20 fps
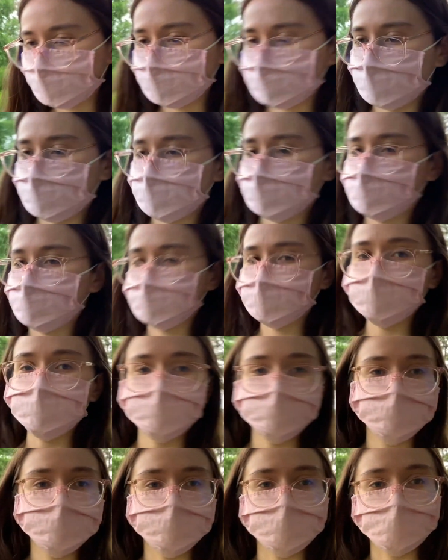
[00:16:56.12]
off,
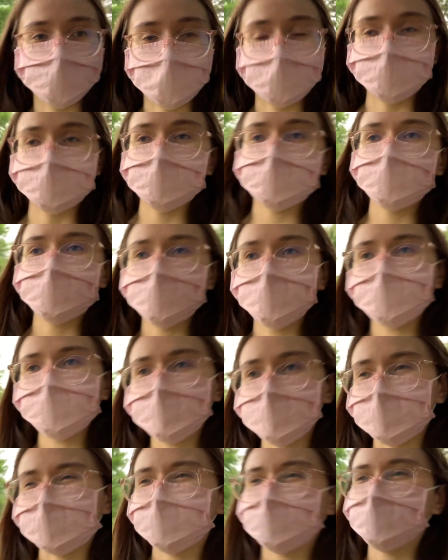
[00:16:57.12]
lifting and
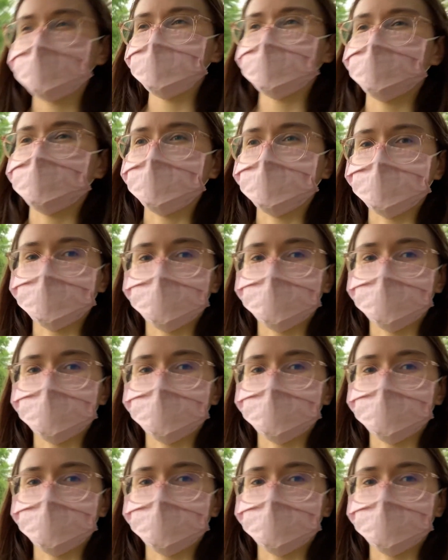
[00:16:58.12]
running and doing